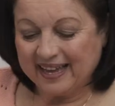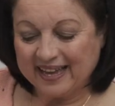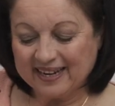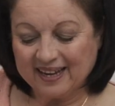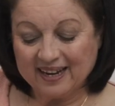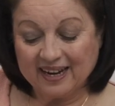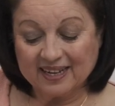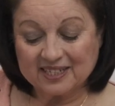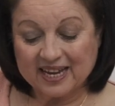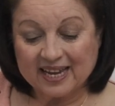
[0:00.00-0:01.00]
And I like
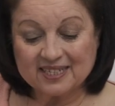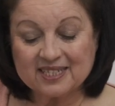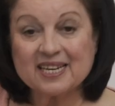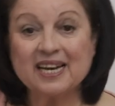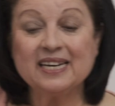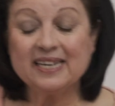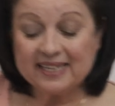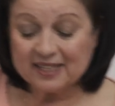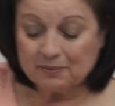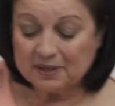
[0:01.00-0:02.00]
to add just a
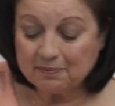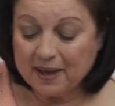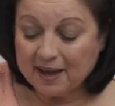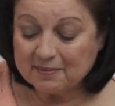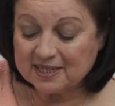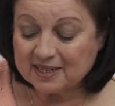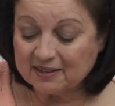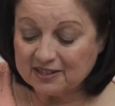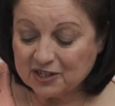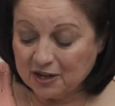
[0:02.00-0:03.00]
little bit of Parmesan on
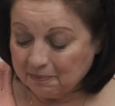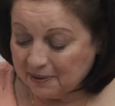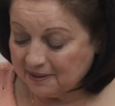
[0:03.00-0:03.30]
the top.